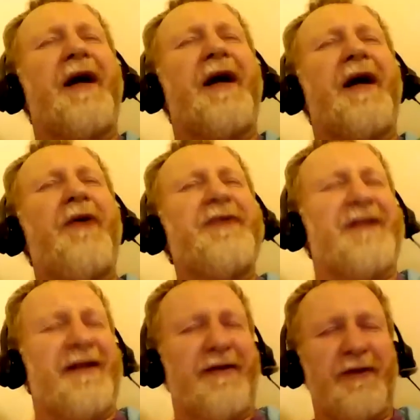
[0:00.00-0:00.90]

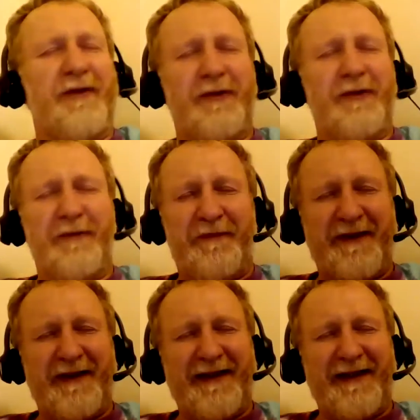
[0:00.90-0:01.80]
outside of you
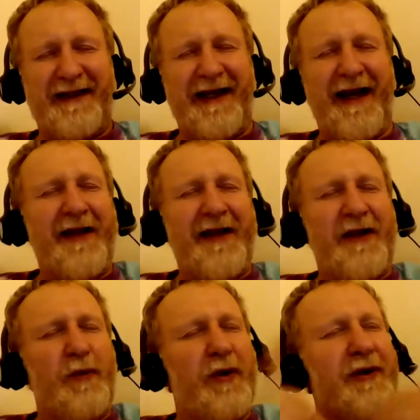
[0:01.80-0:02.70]
and
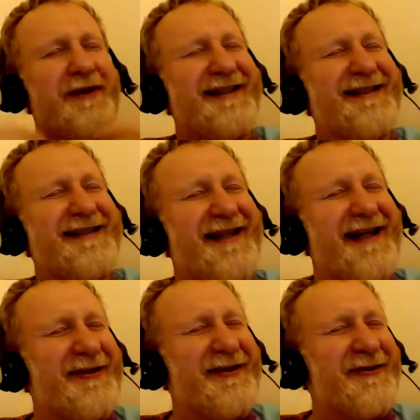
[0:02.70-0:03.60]
the world
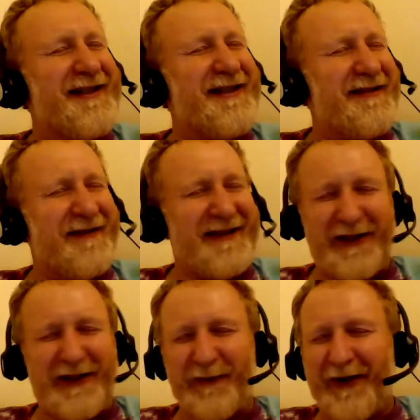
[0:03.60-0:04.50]
inside you is the
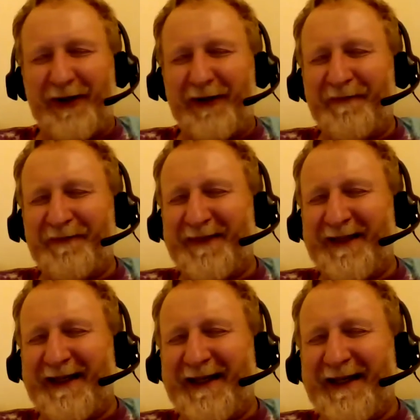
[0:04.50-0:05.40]
physical one.
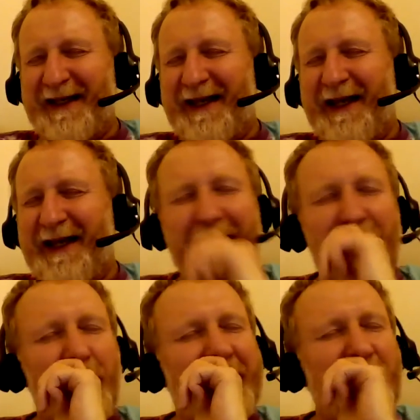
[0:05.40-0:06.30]

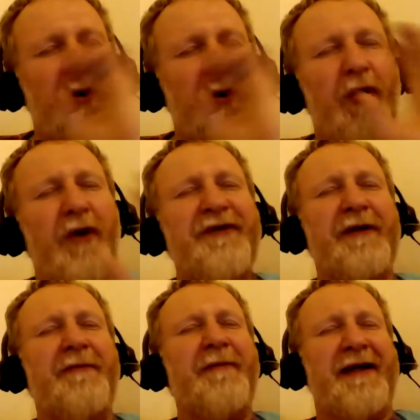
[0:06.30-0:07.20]
And what you
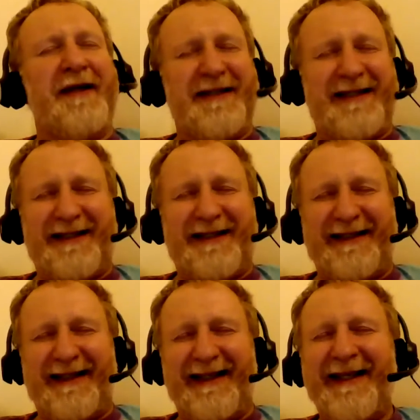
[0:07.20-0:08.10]
often miss
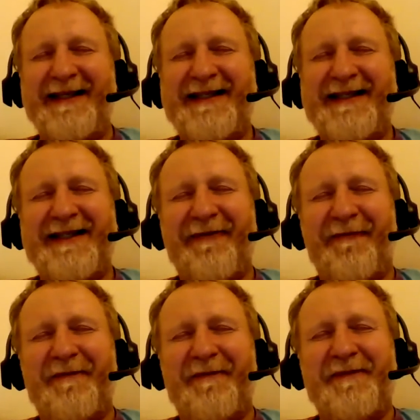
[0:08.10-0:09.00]
is
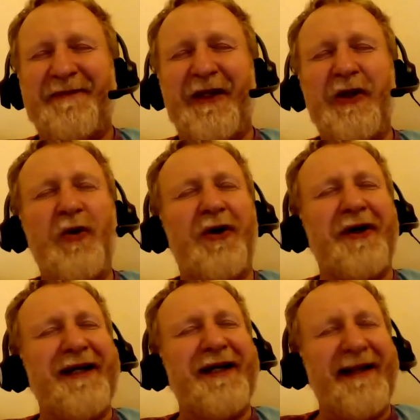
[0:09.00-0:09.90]

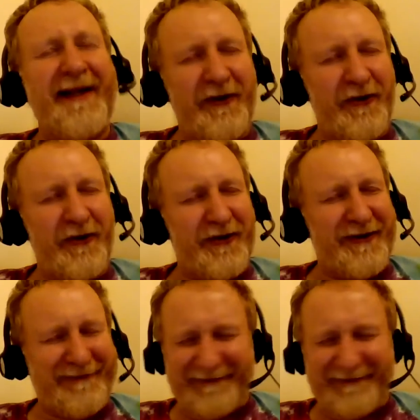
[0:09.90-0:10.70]
your inner